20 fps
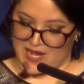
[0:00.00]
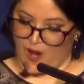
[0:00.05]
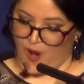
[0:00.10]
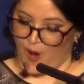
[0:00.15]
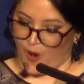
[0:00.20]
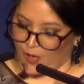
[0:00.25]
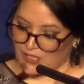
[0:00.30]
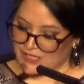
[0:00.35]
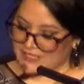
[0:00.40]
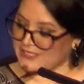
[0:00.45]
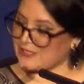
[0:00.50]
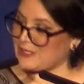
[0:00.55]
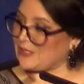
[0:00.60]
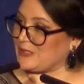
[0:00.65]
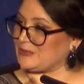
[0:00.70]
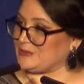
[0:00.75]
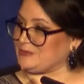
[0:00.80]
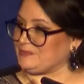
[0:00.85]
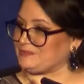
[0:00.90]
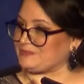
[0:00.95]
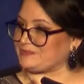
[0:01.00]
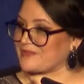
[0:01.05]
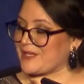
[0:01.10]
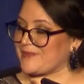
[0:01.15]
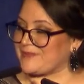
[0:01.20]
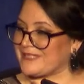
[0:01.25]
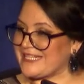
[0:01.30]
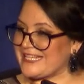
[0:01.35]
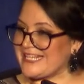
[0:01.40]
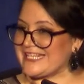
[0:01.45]
Also,
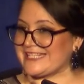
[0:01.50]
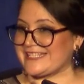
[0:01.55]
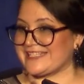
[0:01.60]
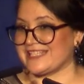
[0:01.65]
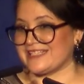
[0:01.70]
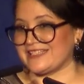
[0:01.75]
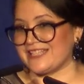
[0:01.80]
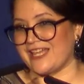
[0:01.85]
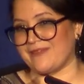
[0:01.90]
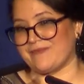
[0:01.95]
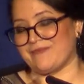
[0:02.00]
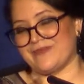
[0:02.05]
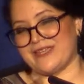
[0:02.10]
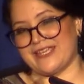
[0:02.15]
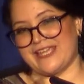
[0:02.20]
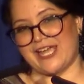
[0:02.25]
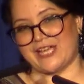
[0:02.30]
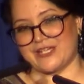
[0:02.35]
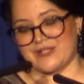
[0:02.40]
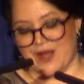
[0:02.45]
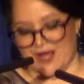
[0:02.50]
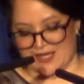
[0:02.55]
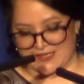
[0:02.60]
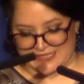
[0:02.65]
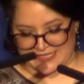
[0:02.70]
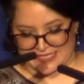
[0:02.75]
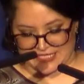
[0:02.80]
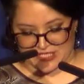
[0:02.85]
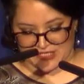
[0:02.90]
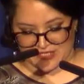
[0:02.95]
please let me
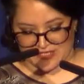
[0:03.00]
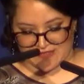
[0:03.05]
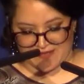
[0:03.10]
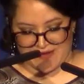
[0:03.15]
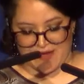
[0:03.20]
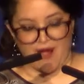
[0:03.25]
acknowledge